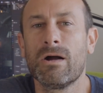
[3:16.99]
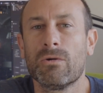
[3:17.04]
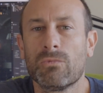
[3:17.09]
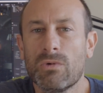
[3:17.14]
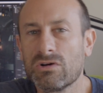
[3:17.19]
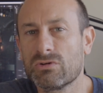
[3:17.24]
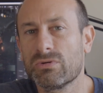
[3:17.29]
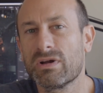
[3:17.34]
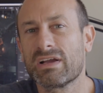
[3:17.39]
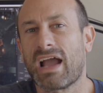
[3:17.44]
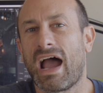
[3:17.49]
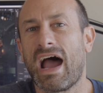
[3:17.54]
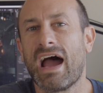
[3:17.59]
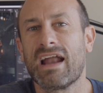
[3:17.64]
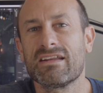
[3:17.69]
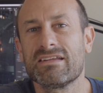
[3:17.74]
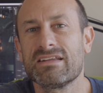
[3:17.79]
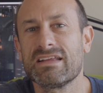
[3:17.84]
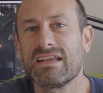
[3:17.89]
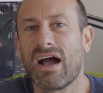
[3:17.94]
One quick
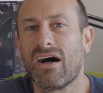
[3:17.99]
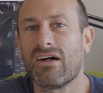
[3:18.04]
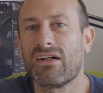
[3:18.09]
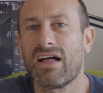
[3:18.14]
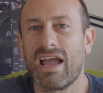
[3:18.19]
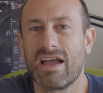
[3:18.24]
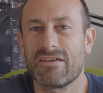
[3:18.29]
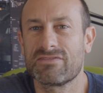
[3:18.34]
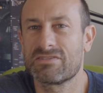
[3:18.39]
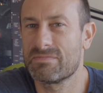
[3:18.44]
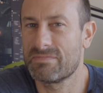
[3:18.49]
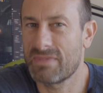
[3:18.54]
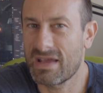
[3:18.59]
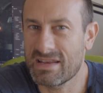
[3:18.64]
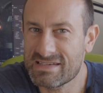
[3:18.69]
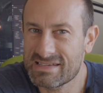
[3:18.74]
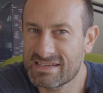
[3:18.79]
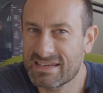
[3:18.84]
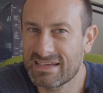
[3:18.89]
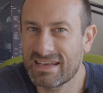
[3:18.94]
oddity I'll have to
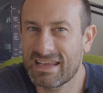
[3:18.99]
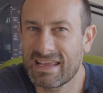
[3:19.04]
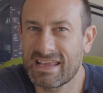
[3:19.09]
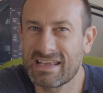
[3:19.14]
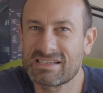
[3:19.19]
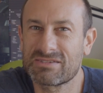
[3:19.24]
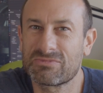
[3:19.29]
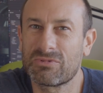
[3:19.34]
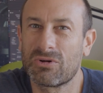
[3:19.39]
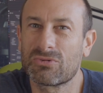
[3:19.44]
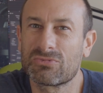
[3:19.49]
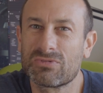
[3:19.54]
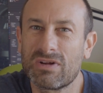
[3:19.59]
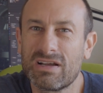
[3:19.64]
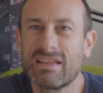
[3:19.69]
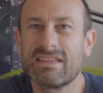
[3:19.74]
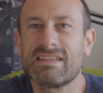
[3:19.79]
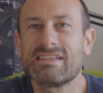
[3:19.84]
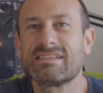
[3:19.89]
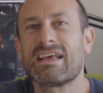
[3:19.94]
mention is while
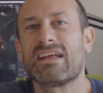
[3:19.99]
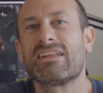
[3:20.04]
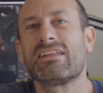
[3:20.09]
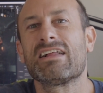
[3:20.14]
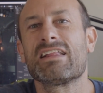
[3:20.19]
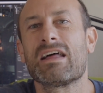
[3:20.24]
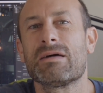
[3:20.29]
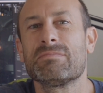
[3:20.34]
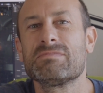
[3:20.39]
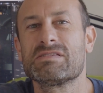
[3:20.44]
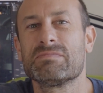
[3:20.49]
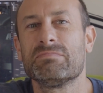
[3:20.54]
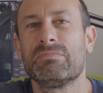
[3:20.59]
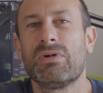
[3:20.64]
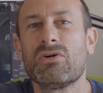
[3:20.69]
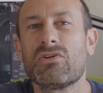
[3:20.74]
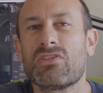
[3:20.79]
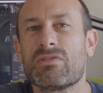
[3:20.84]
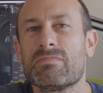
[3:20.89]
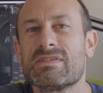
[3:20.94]
running these LLMs,
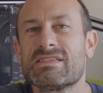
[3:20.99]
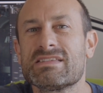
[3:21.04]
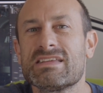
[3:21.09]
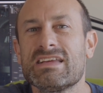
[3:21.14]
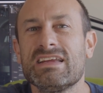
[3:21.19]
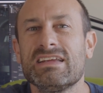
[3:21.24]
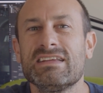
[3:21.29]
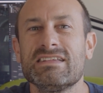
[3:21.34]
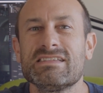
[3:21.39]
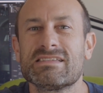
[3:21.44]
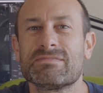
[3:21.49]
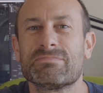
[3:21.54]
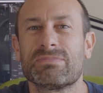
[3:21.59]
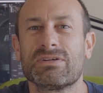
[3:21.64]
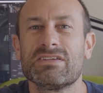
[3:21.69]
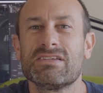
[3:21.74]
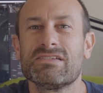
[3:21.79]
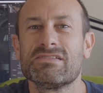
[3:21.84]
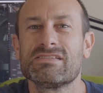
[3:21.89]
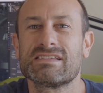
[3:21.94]
both machines
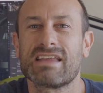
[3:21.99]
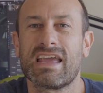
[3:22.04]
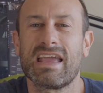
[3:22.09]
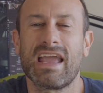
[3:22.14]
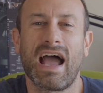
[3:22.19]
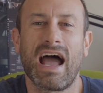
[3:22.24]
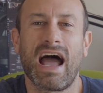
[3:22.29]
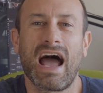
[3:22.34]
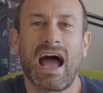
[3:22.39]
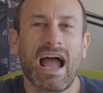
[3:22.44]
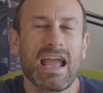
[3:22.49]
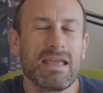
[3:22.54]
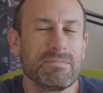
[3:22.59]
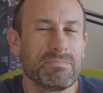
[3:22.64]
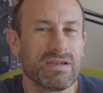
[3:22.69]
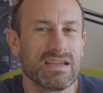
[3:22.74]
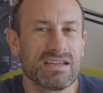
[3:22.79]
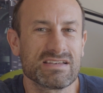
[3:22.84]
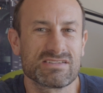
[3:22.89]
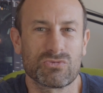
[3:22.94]
produced a
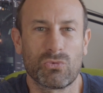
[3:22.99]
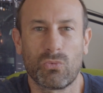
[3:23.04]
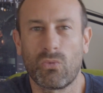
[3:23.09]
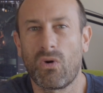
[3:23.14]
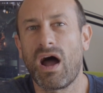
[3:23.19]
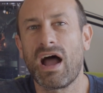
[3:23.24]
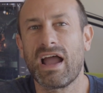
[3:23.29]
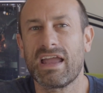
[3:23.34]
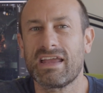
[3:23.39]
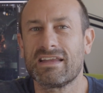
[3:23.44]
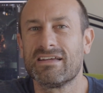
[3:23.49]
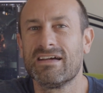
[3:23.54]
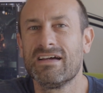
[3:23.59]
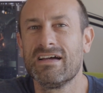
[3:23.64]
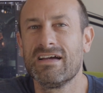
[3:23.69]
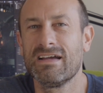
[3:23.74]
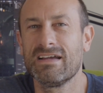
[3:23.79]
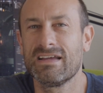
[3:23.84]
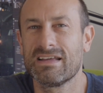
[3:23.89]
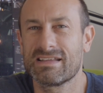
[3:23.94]
high-pitched whine.
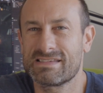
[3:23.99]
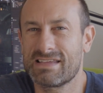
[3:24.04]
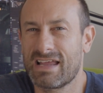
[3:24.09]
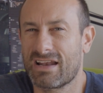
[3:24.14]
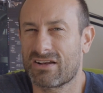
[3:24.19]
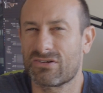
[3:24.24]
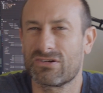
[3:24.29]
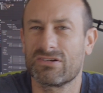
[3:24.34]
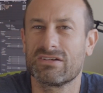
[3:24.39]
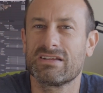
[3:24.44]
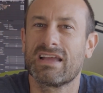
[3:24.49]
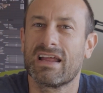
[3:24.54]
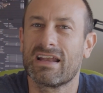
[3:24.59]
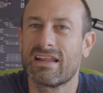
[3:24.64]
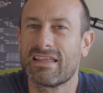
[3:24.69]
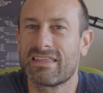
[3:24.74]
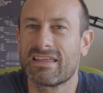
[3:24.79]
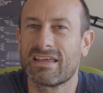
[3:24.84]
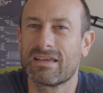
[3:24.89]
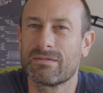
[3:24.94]
It's not hurting
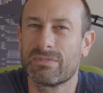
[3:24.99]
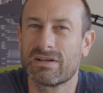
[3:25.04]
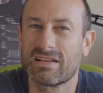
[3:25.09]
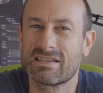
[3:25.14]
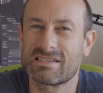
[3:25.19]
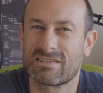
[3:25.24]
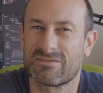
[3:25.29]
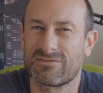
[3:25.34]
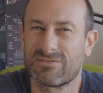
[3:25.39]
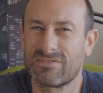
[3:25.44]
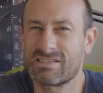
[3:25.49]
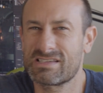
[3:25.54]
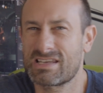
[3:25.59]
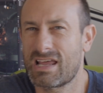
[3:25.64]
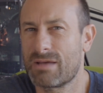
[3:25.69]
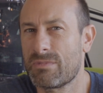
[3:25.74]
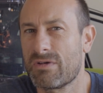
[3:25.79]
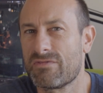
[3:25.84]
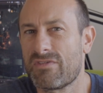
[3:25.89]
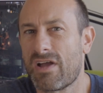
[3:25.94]
anything, but it's the first
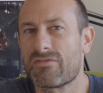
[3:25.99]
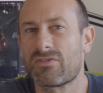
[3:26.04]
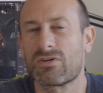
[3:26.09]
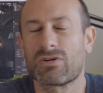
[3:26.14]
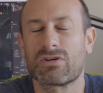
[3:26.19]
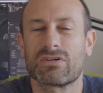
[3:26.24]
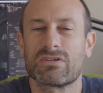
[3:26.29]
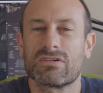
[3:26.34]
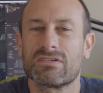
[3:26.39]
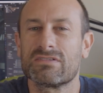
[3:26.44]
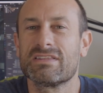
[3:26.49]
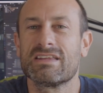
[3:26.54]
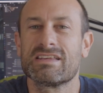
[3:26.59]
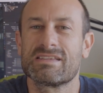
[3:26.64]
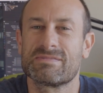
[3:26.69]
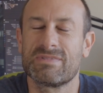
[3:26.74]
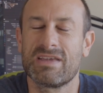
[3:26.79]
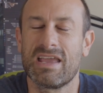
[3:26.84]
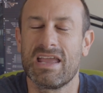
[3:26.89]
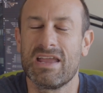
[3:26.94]
time I've ever heard
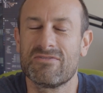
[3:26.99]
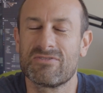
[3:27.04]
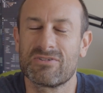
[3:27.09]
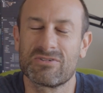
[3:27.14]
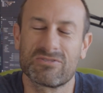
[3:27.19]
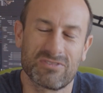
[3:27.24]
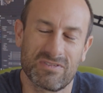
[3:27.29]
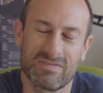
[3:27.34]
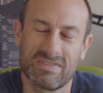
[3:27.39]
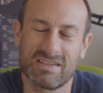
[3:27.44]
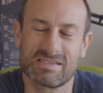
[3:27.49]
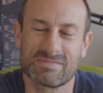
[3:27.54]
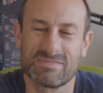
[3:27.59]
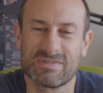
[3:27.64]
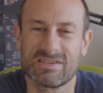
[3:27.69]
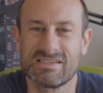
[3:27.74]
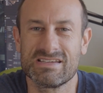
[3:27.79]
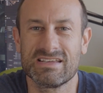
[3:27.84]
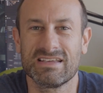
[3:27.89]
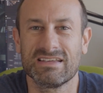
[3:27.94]
this behavior from these
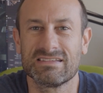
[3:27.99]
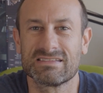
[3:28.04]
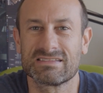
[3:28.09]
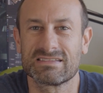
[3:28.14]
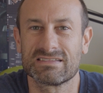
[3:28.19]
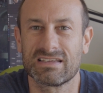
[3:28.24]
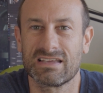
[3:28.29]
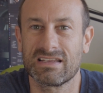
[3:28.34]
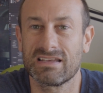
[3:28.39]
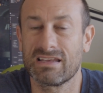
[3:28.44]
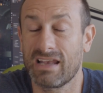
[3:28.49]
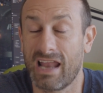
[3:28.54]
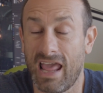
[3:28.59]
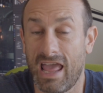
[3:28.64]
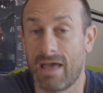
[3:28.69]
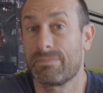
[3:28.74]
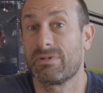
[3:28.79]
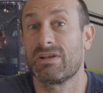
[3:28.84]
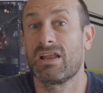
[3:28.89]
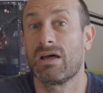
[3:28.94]
machines, and it
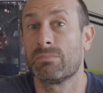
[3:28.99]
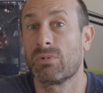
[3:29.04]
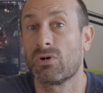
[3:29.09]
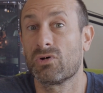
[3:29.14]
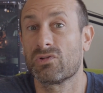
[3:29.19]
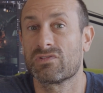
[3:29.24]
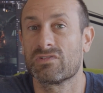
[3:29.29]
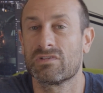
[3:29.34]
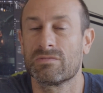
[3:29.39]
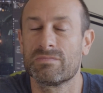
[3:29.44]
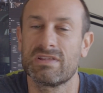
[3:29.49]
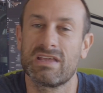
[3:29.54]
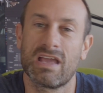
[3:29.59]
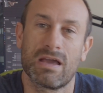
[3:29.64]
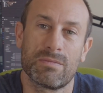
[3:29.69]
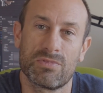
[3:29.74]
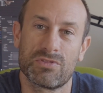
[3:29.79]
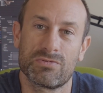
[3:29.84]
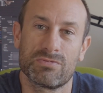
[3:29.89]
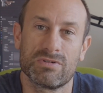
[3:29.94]
happened on both of them, the
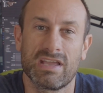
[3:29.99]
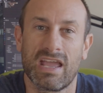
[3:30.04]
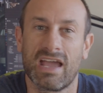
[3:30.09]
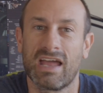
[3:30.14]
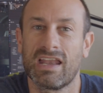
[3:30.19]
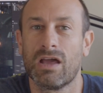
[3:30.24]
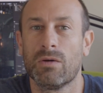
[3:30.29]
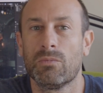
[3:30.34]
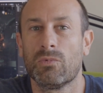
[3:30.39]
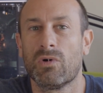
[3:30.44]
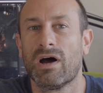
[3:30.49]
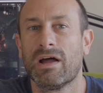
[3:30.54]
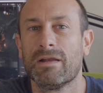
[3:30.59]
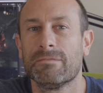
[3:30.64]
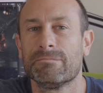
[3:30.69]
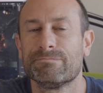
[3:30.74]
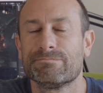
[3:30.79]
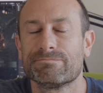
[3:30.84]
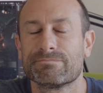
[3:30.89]
M3 and M1.